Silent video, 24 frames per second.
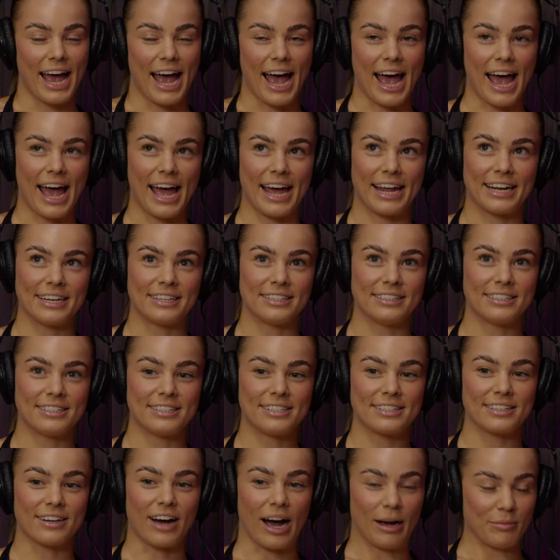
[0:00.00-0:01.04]

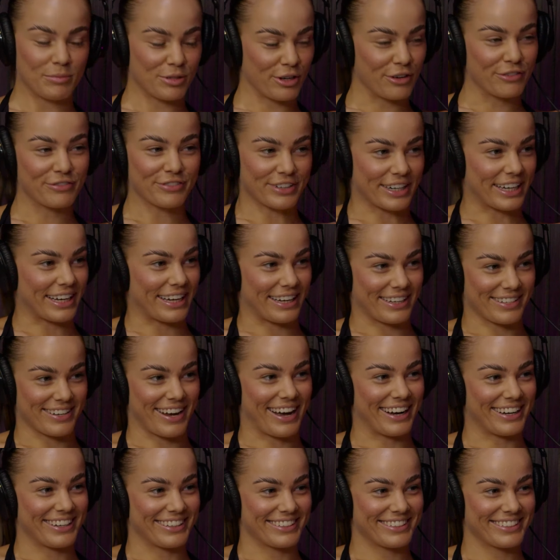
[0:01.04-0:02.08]
and I'm so freaking excited.